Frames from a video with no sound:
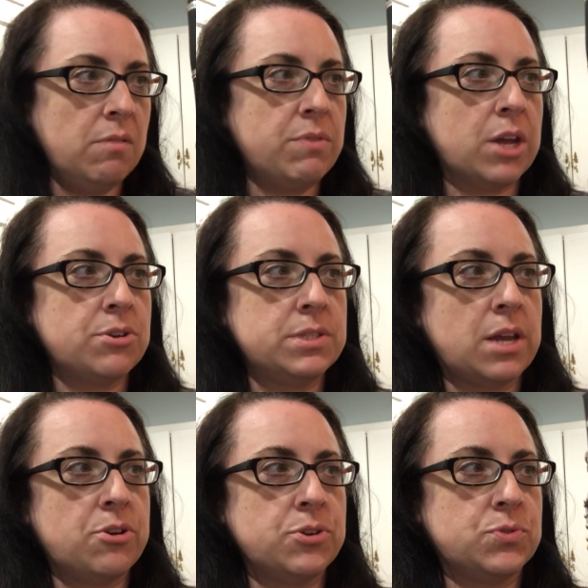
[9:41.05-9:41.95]
Finger and say
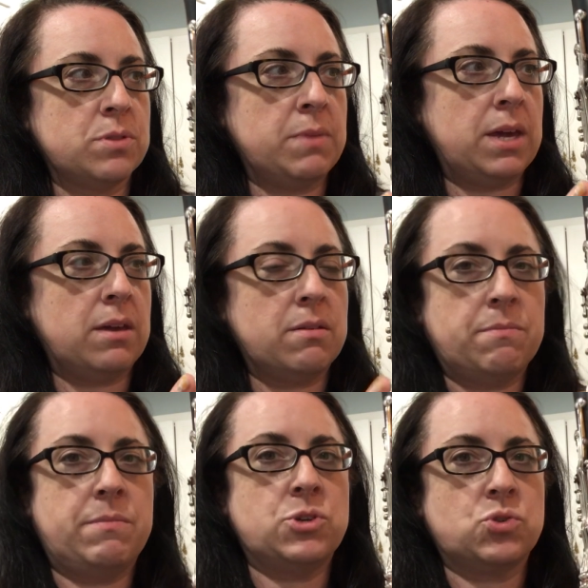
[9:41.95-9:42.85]
your notes with me.
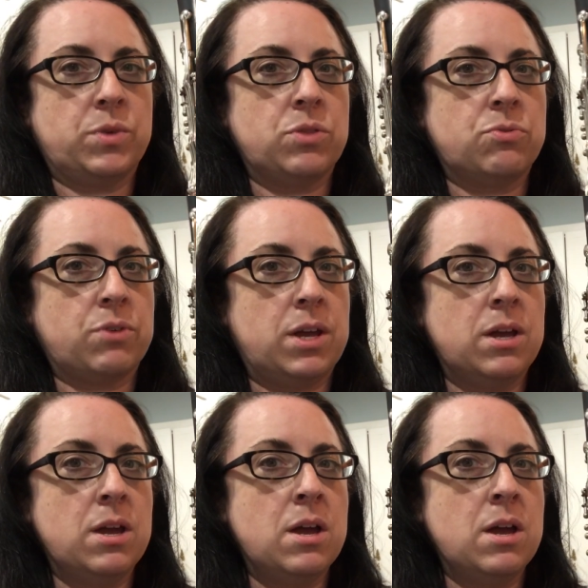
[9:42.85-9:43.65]
Measures 1 through 3.